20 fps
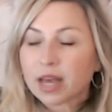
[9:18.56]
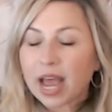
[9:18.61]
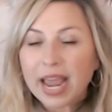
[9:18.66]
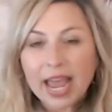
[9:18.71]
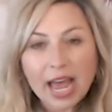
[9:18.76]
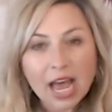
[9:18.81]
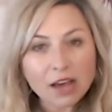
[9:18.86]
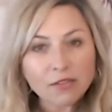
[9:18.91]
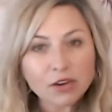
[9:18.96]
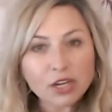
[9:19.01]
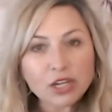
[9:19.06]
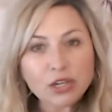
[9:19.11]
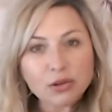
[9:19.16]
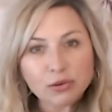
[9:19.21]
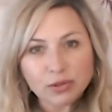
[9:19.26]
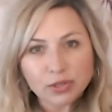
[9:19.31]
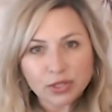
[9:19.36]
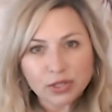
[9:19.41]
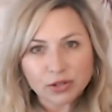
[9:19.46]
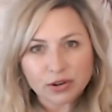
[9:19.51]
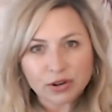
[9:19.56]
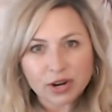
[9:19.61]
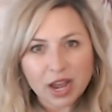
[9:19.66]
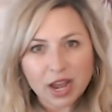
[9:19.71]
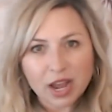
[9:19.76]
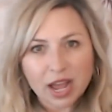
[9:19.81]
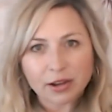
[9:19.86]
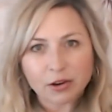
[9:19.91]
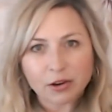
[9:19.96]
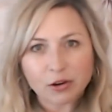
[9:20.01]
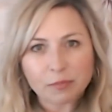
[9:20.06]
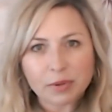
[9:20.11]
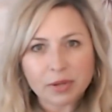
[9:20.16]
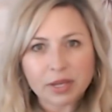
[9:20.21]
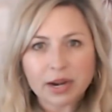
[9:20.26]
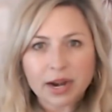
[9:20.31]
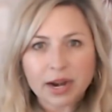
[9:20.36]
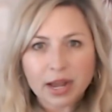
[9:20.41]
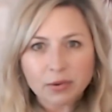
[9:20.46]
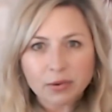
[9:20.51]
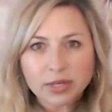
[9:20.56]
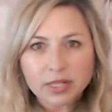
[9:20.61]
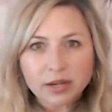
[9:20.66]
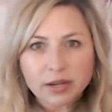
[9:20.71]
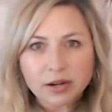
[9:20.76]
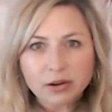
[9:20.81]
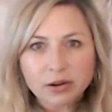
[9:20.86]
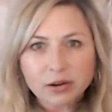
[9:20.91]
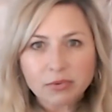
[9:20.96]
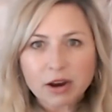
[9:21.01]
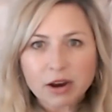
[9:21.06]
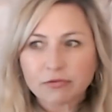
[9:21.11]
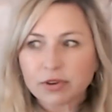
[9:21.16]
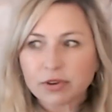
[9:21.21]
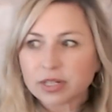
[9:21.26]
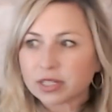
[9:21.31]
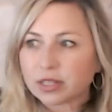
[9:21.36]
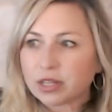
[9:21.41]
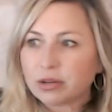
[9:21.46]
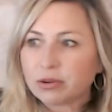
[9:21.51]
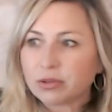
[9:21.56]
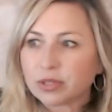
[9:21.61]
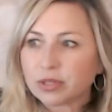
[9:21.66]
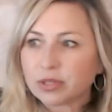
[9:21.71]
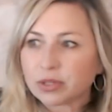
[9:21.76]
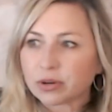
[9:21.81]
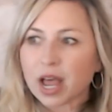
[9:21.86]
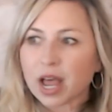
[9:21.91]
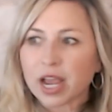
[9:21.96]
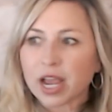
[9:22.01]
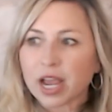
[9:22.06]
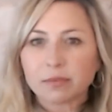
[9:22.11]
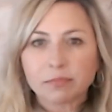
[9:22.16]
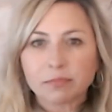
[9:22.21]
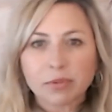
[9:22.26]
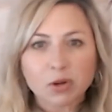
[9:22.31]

have a user guide open, and I was going to reference the user guide,